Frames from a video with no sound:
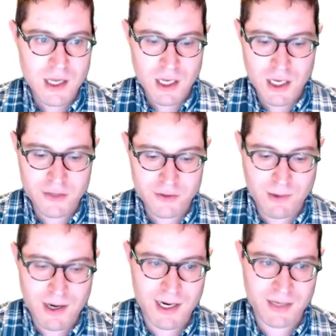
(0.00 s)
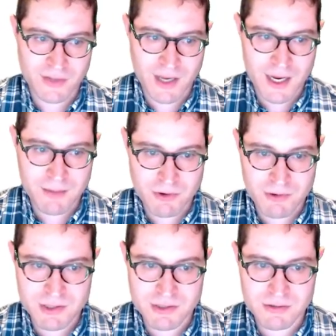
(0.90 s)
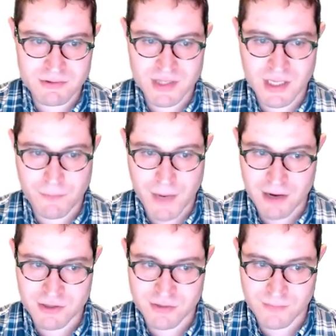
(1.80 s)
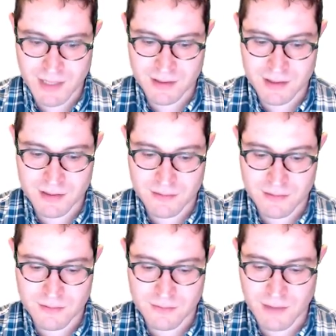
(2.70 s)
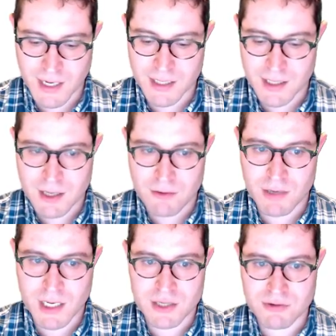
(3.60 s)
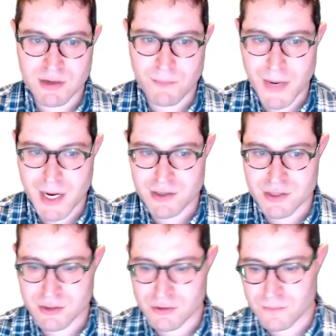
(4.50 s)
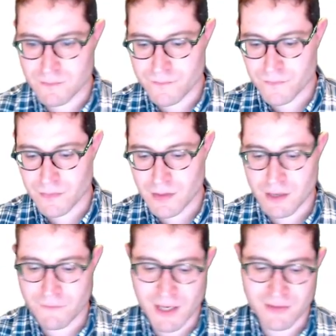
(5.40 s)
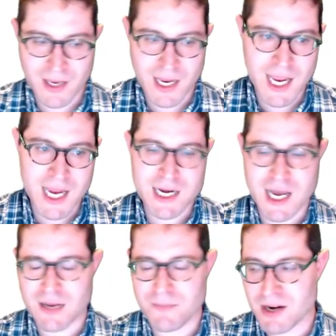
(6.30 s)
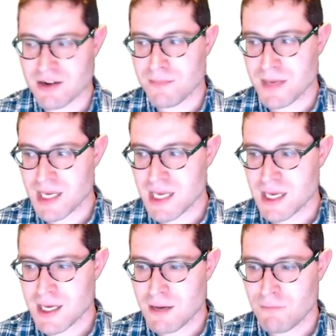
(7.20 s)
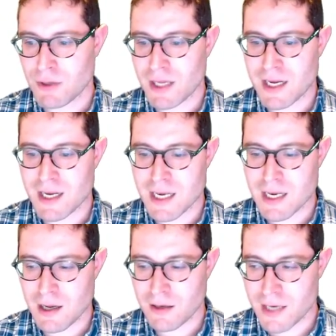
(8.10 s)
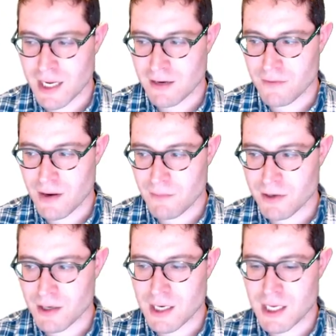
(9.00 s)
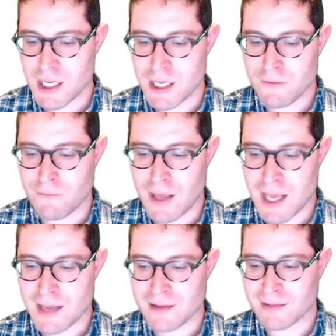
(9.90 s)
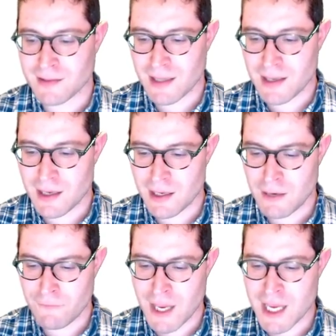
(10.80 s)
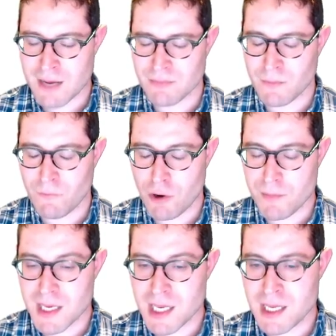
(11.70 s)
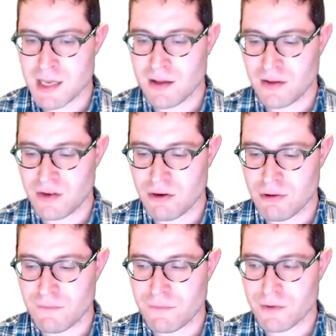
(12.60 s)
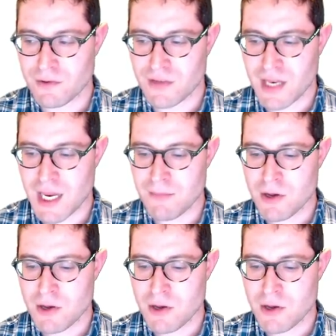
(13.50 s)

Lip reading: Otherwise, I'm going to use the compare to method, right? When I do compare to, if I say a.compare to b, we'll get a negative number if a comes before b, a 0 if they're the same,